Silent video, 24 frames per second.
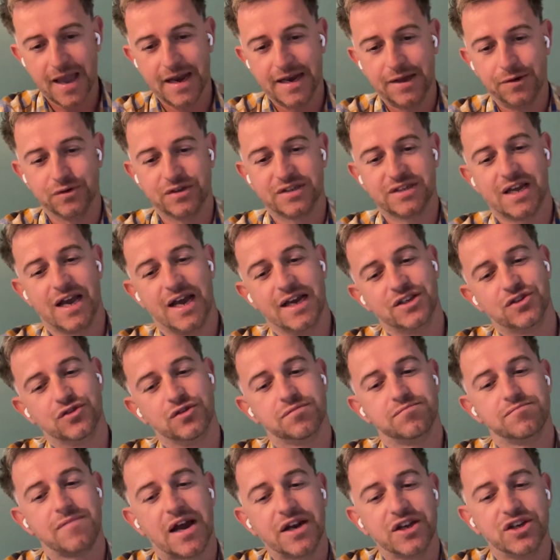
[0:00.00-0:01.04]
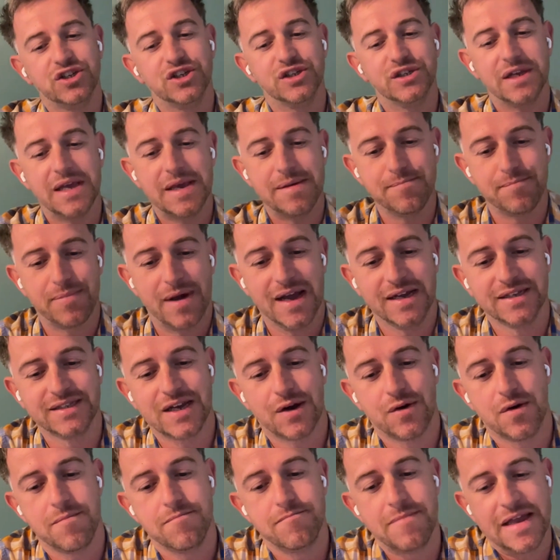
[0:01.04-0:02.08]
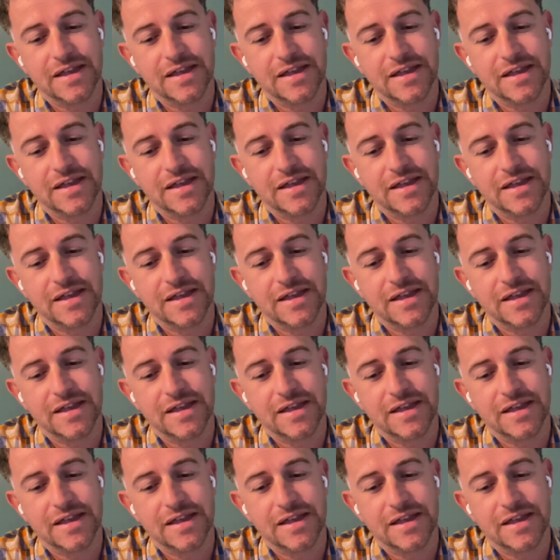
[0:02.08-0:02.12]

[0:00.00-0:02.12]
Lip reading: And it was titled, Managers Impact Our